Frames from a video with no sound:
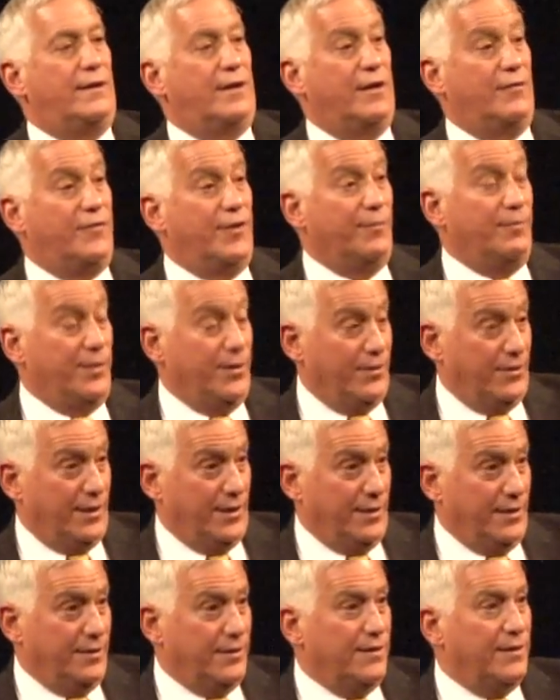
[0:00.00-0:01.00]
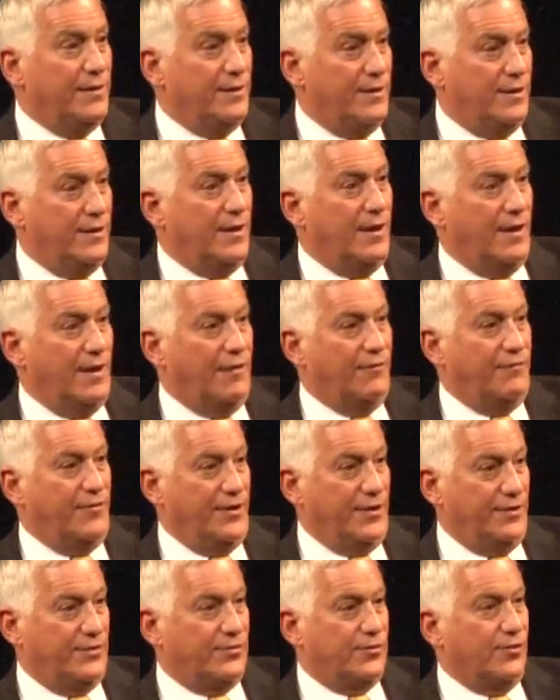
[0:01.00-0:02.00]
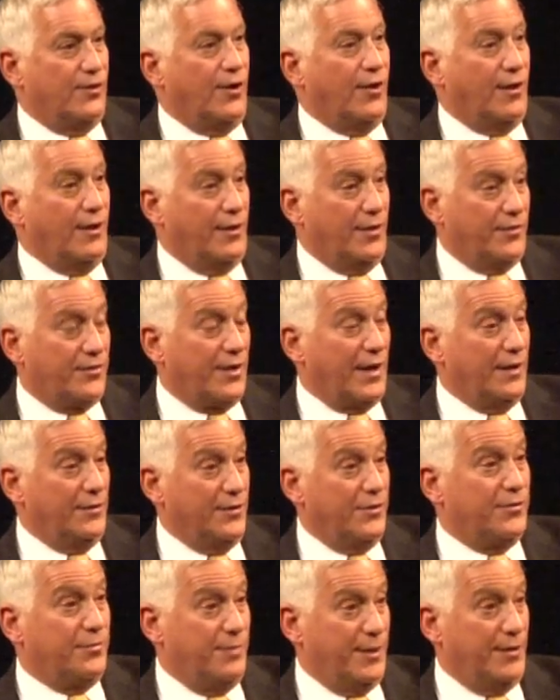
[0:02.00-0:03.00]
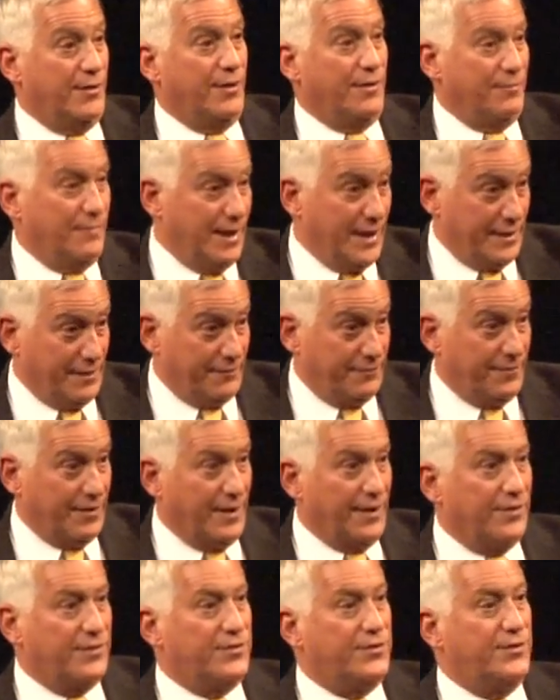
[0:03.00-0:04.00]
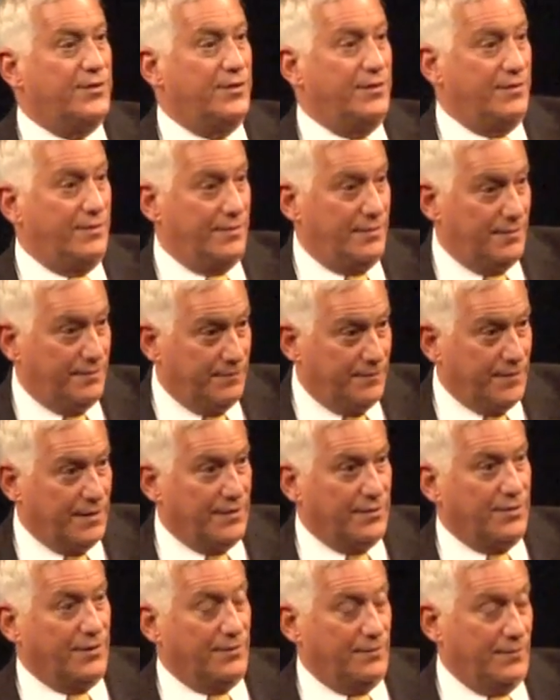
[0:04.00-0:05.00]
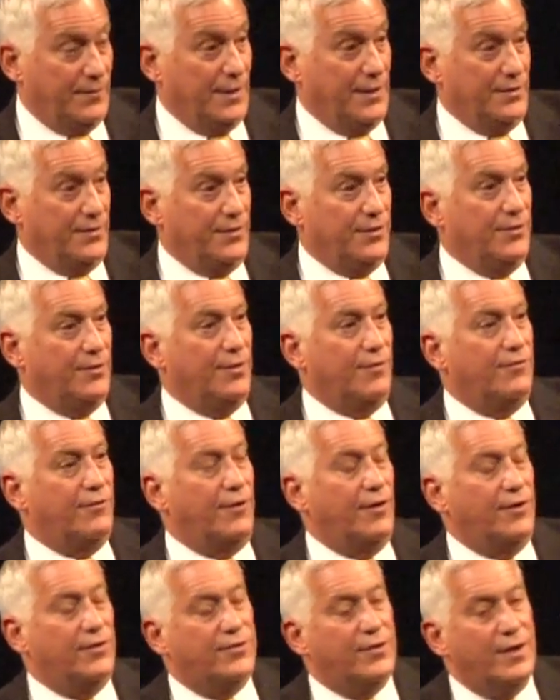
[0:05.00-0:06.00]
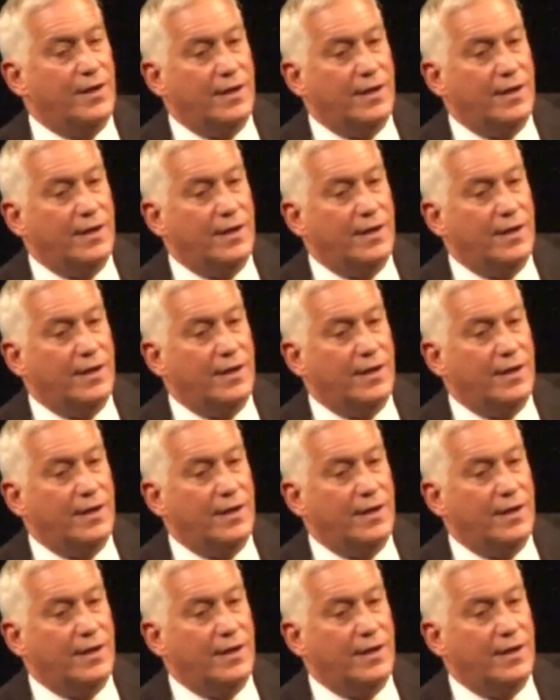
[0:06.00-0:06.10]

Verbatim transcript: of the beauty of these laws and the spirit manifest in the universe.